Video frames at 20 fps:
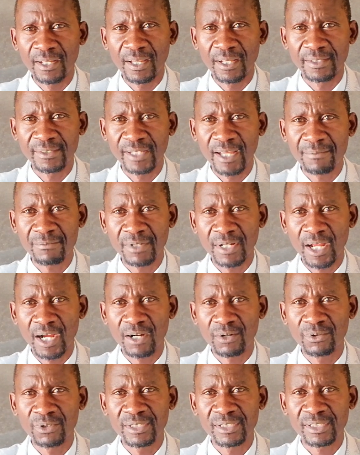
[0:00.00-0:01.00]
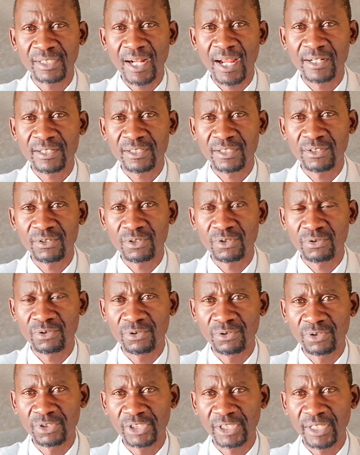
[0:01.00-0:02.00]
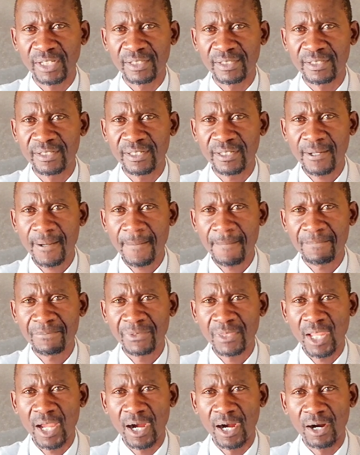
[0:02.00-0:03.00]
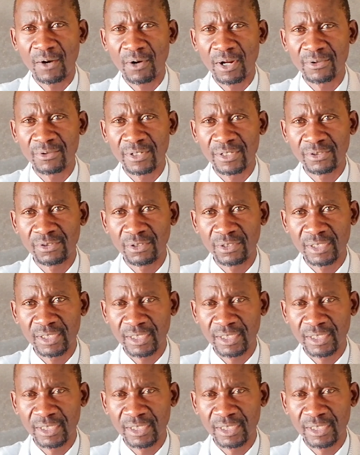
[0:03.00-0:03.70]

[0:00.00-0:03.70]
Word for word: examiner will instruct you to shade uh, one region.